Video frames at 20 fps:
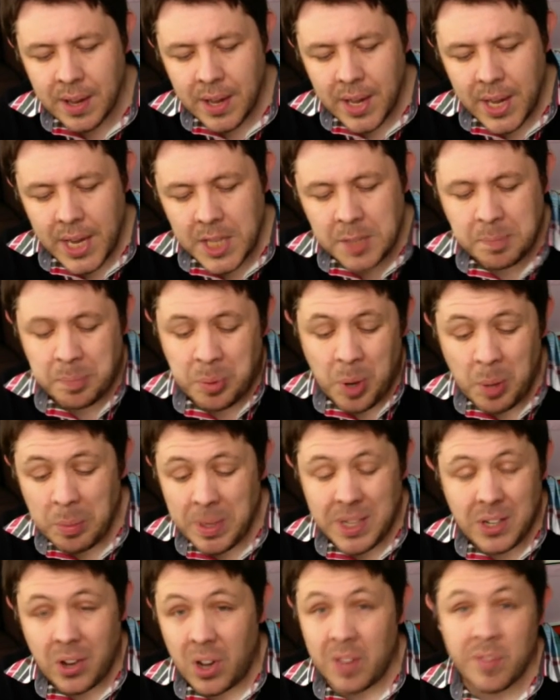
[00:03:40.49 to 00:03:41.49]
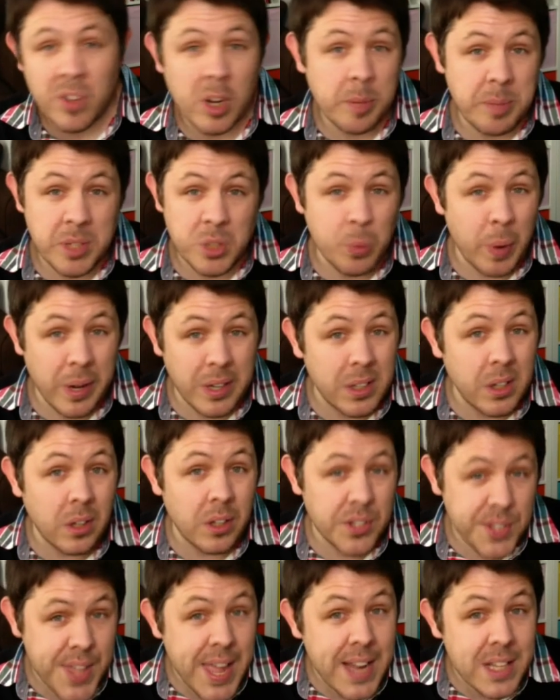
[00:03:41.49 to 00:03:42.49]
it's probably not even going to be
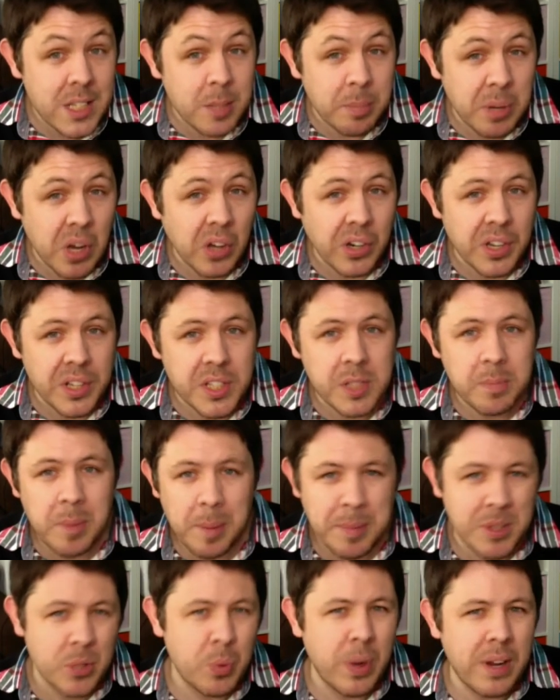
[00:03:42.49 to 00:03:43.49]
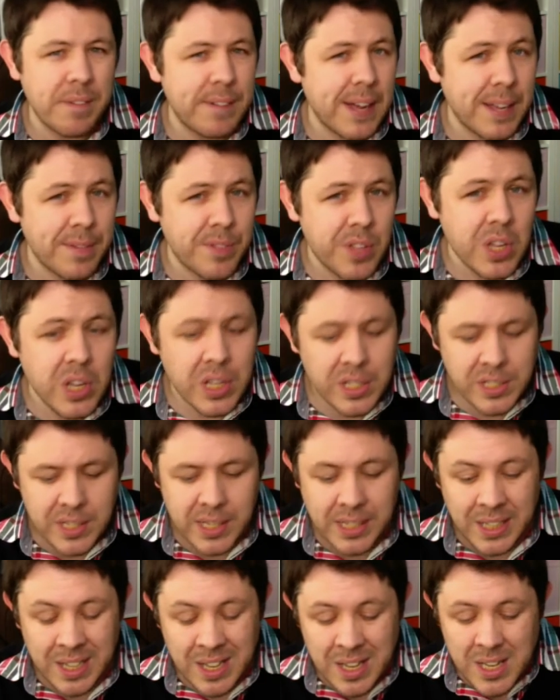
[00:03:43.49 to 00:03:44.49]
$20 then, to be honest. Maybe 25,
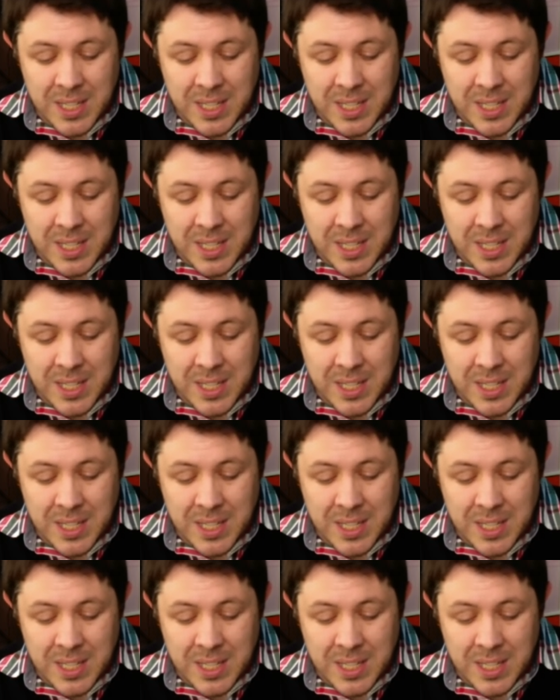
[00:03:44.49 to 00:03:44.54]
30.